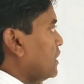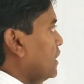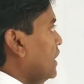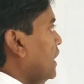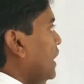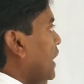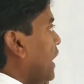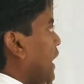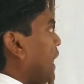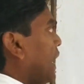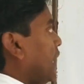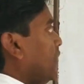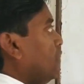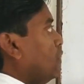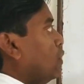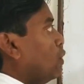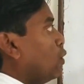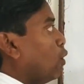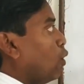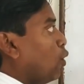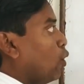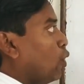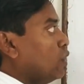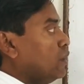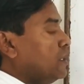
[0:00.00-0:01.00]
And
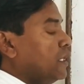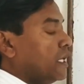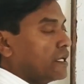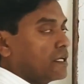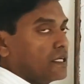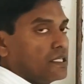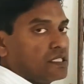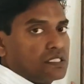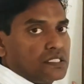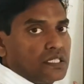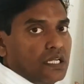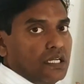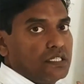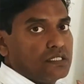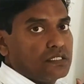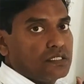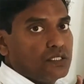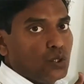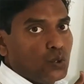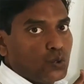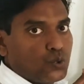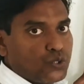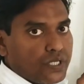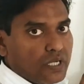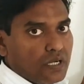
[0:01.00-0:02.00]
whole the crystal is
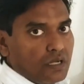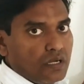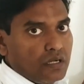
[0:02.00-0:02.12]
neutral.